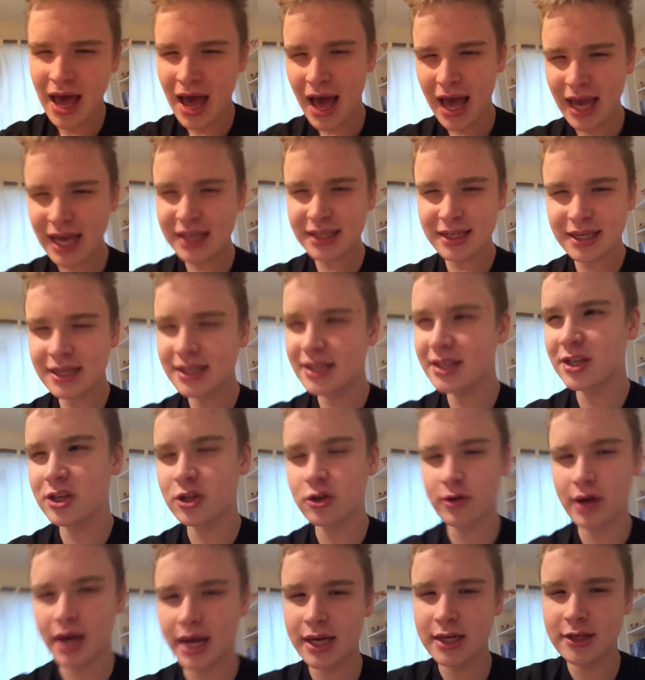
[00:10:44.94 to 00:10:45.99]
It's, it's
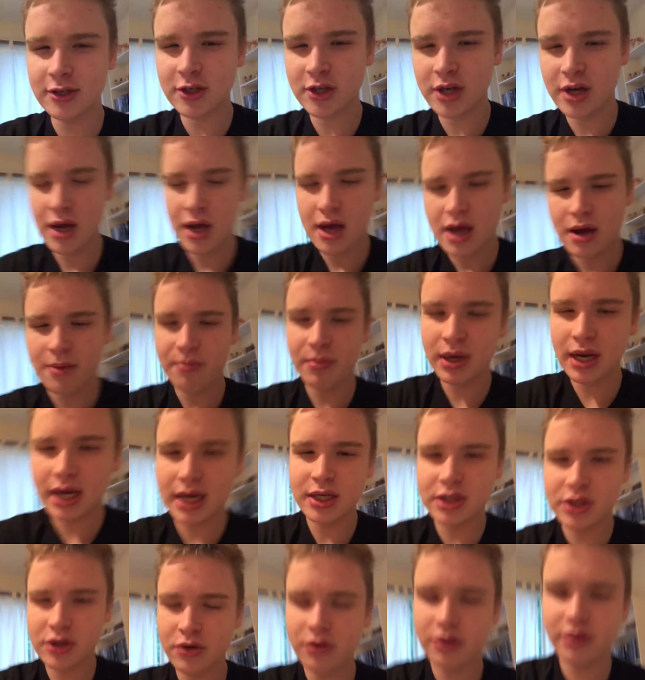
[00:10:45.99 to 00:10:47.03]
strange, but I
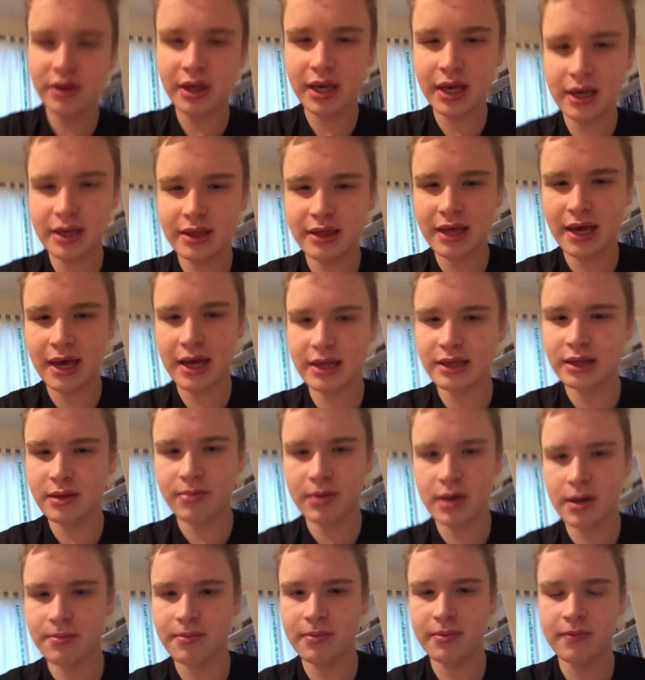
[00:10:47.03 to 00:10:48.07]
do think that the
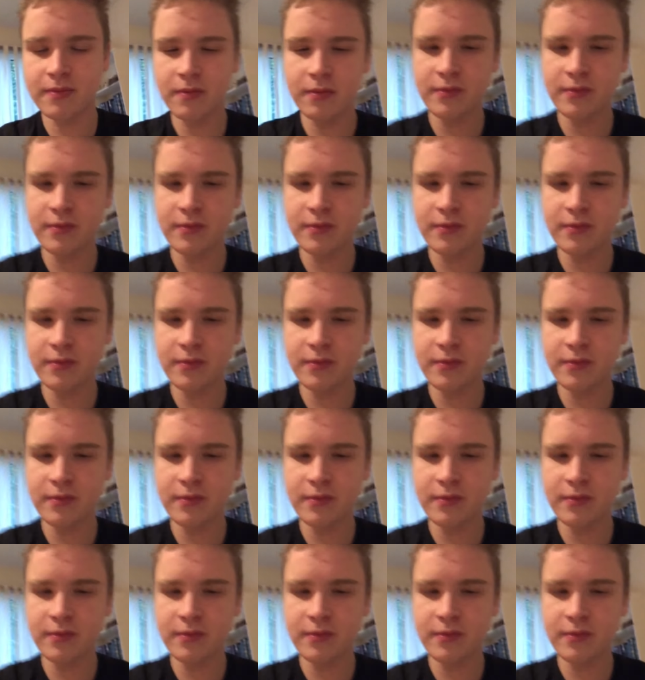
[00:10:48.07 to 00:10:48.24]
pup,